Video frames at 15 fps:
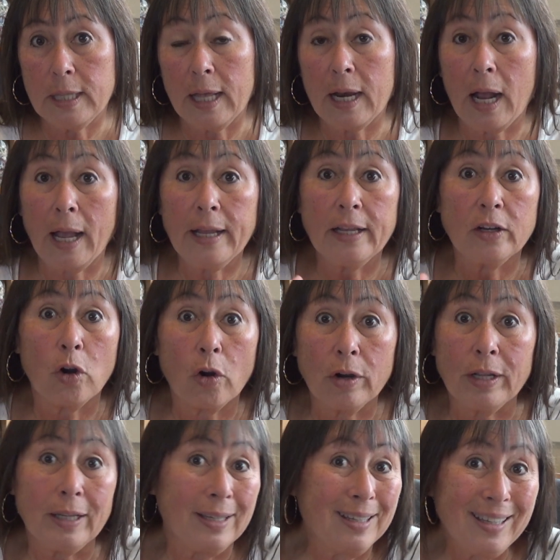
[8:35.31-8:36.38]
that I had
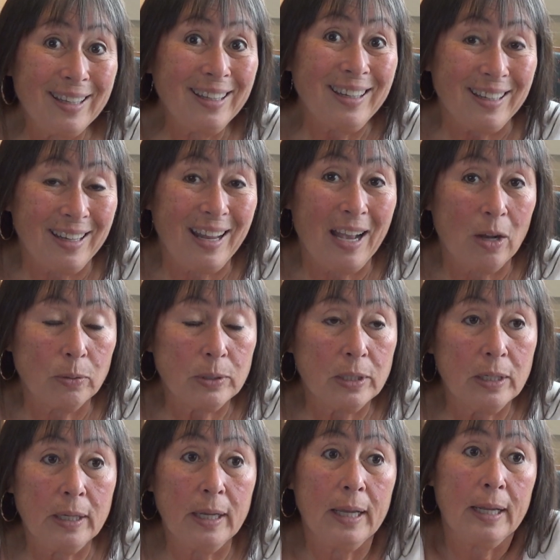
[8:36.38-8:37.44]
already kitted out.
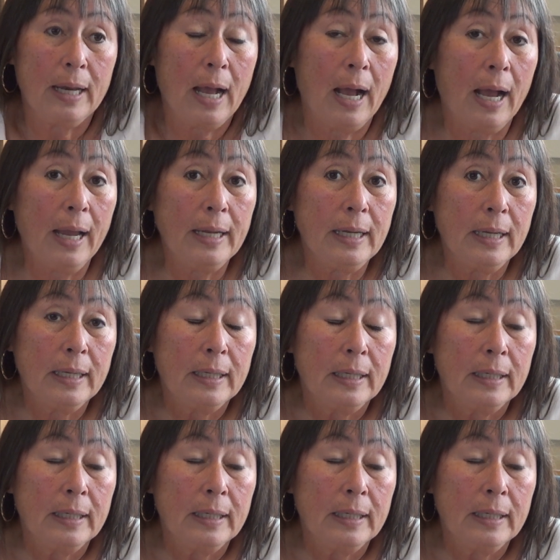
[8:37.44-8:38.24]
And I